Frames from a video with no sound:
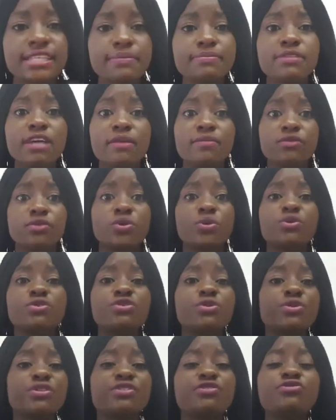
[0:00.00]
sometimes
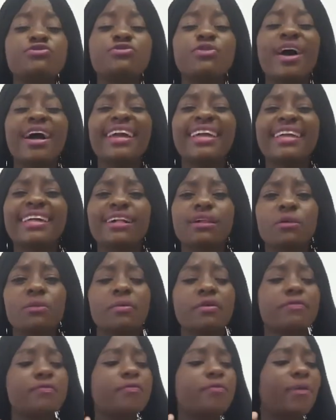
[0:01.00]
you struggle
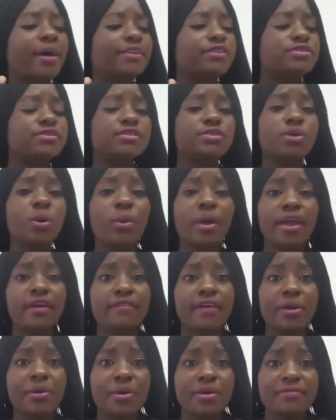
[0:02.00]
with
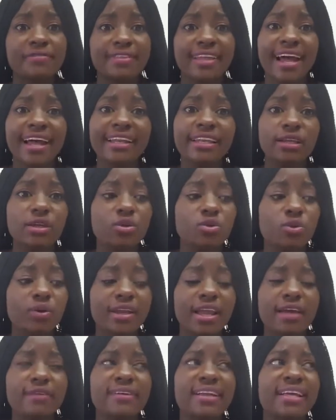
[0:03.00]
whatsoever you have done in your
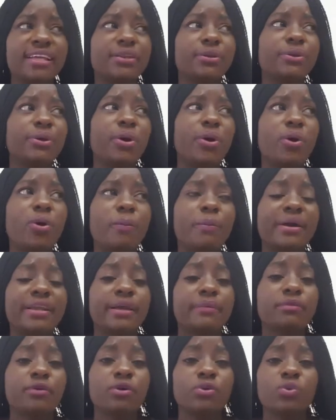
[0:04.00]
life, like, no, but
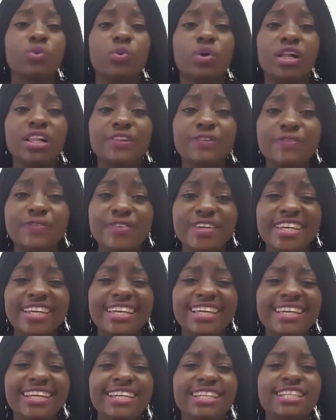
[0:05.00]
I'm not
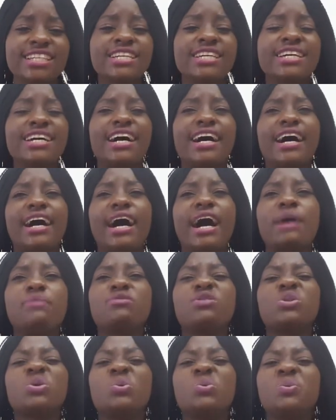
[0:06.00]
worthy, I'm
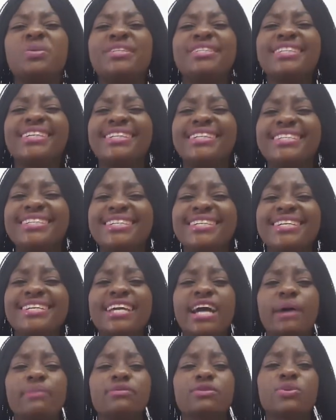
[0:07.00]
so
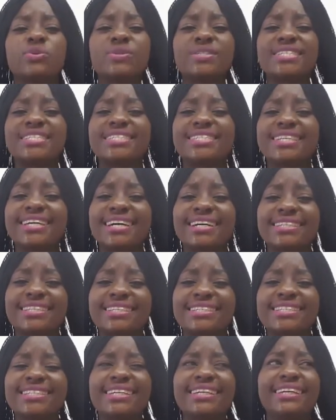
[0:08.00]
dirty, I'm so
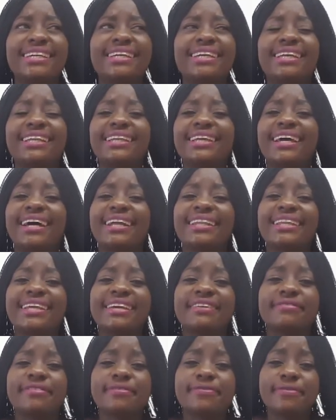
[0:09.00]
disgusting, can God
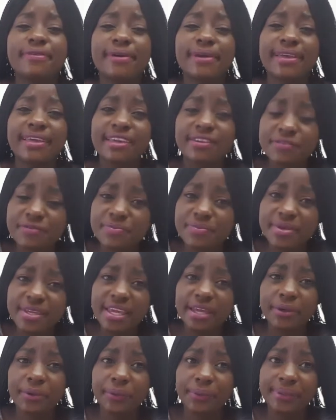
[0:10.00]
ever forgive me
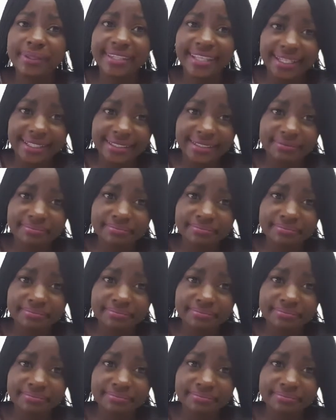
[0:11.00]
and all that?